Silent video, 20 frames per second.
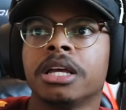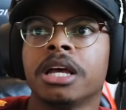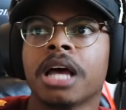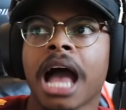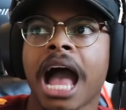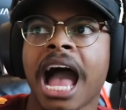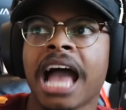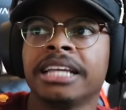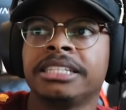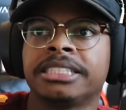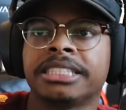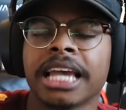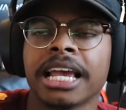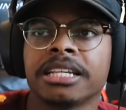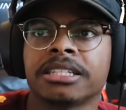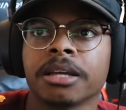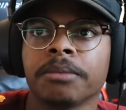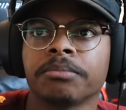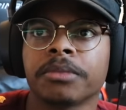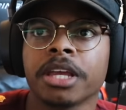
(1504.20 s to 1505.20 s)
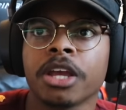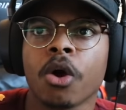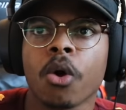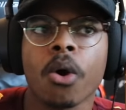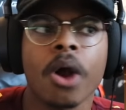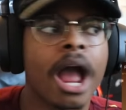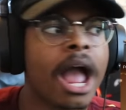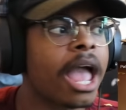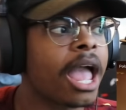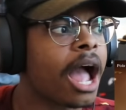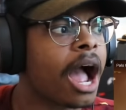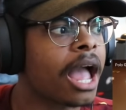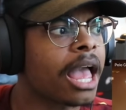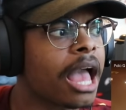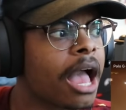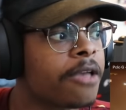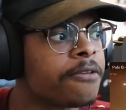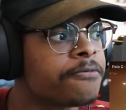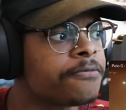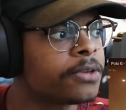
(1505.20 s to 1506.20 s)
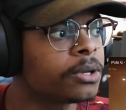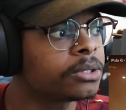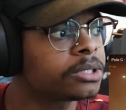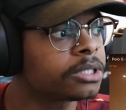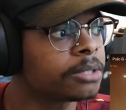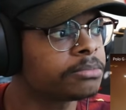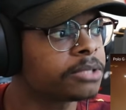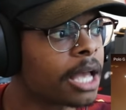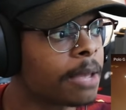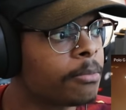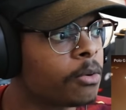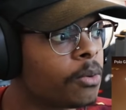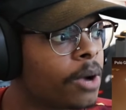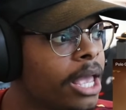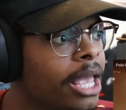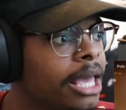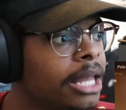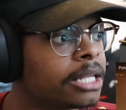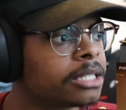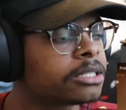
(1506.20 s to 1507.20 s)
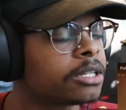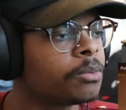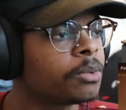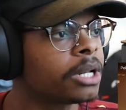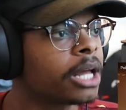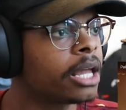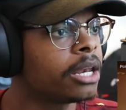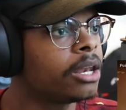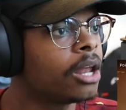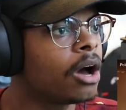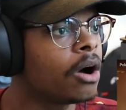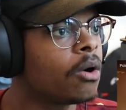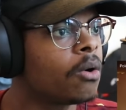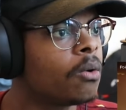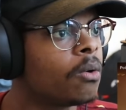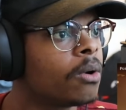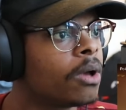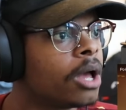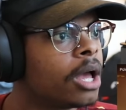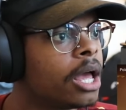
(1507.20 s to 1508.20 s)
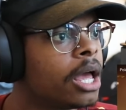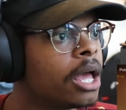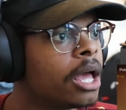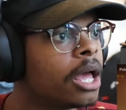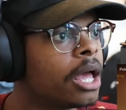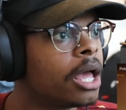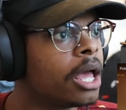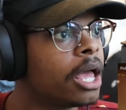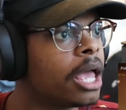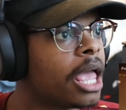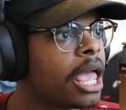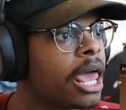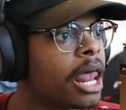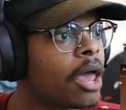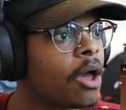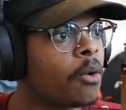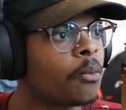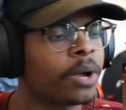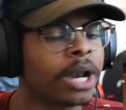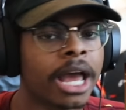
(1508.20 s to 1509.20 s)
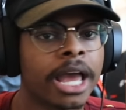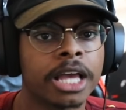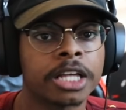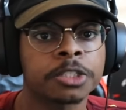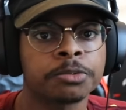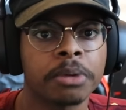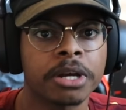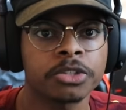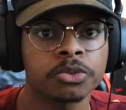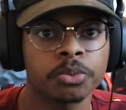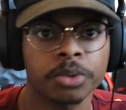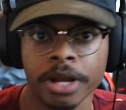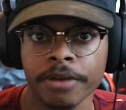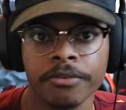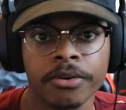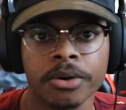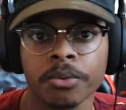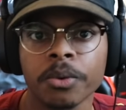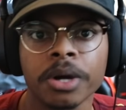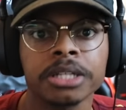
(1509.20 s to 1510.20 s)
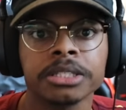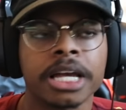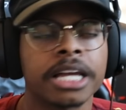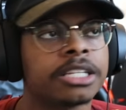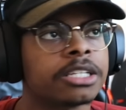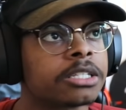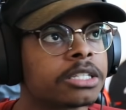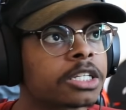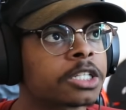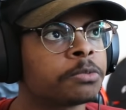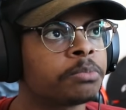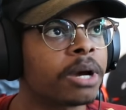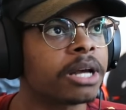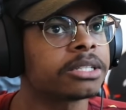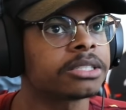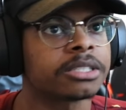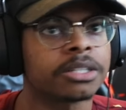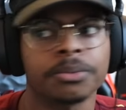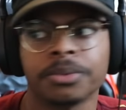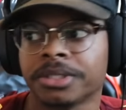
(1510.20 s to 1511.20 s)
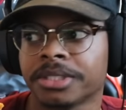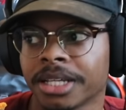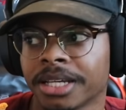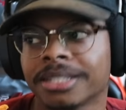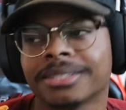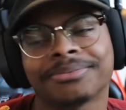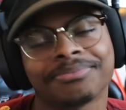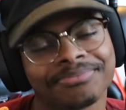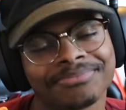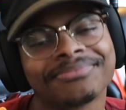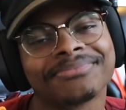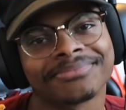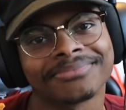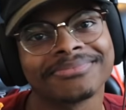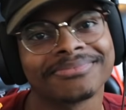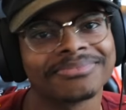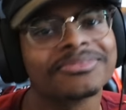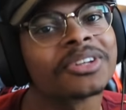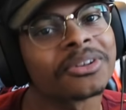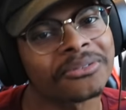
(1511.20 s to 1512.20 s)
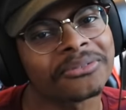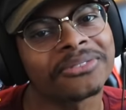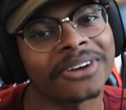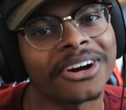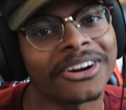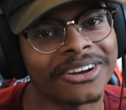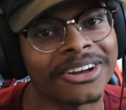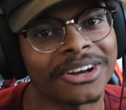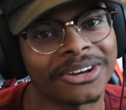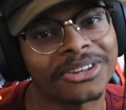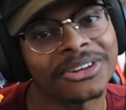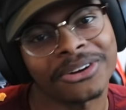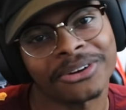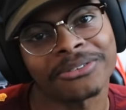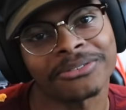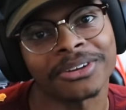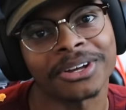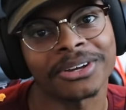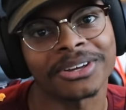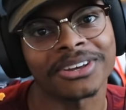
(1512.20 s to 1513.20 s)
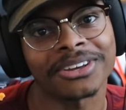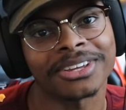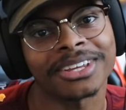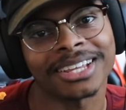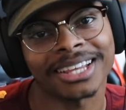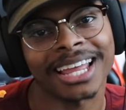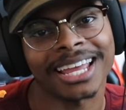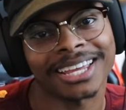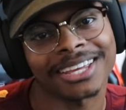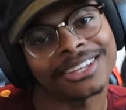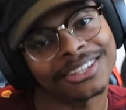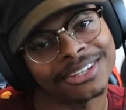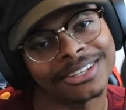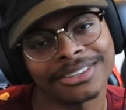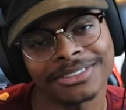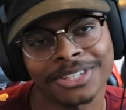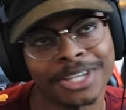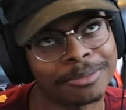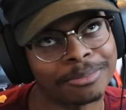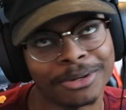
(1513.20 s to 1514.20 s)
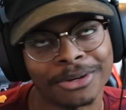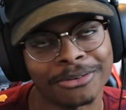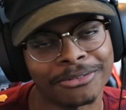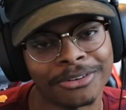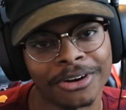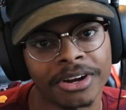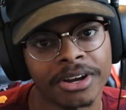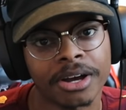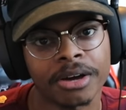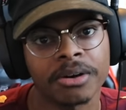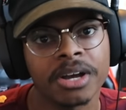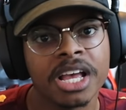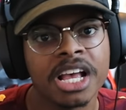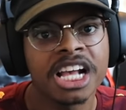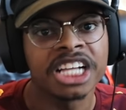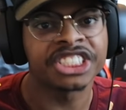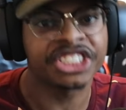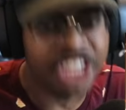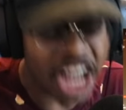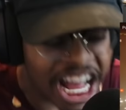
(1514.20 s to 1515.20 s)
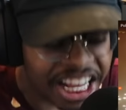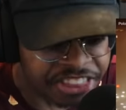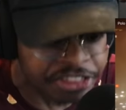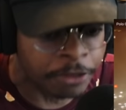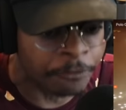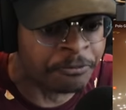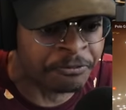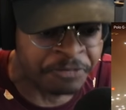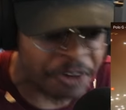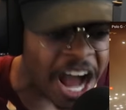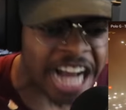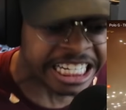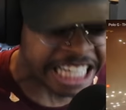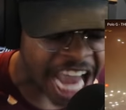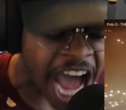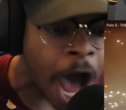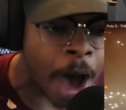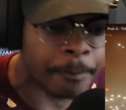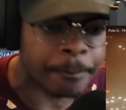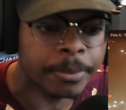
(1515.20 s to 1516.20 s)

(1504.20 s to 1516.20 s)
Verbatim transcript: I say something or I, I, I feel some type of way and it's someone I know, and, and when I express whatever it was I just expressed, someone says, Virgo, you're a Virgo, you're like typical Virgo. Shut the fuck up!